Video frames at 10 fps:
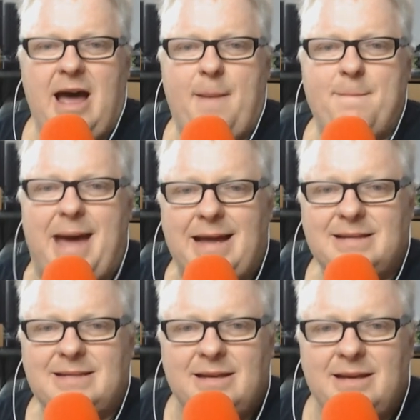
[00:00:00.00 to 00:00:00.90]

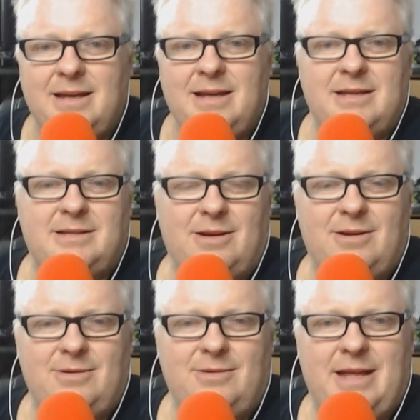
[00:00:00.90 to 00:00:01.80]
Max,
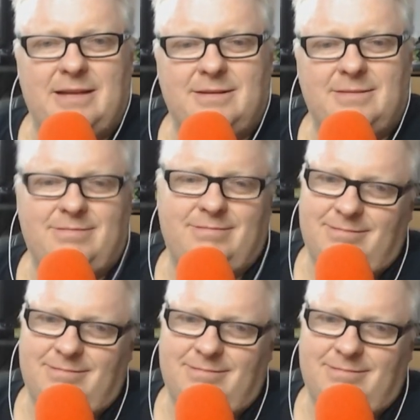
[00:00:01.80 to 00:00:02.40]
so that's